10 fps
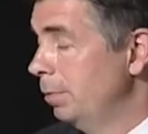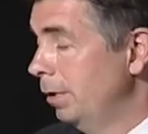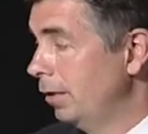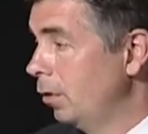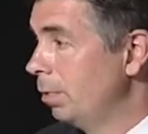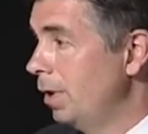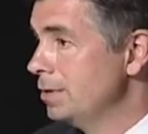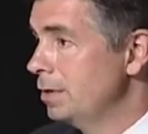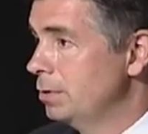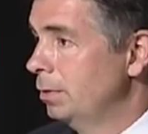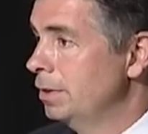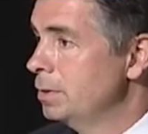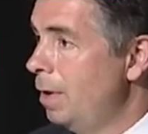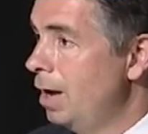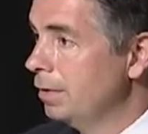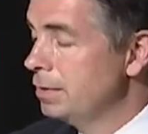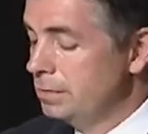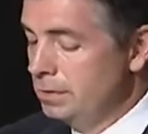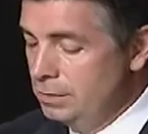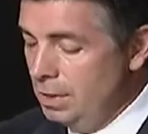political process, or at least
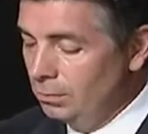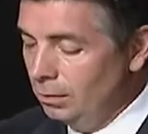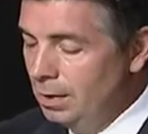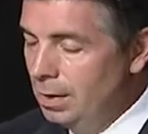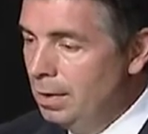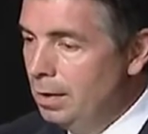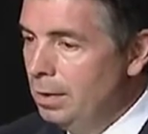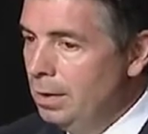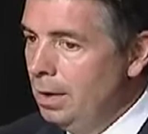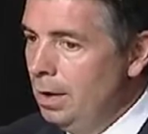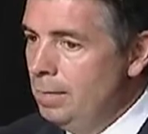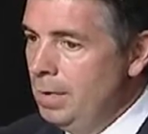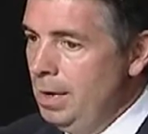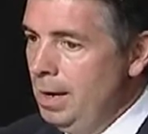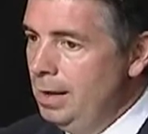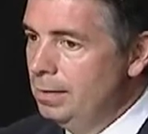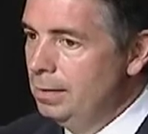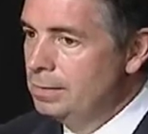politics in general. Um, and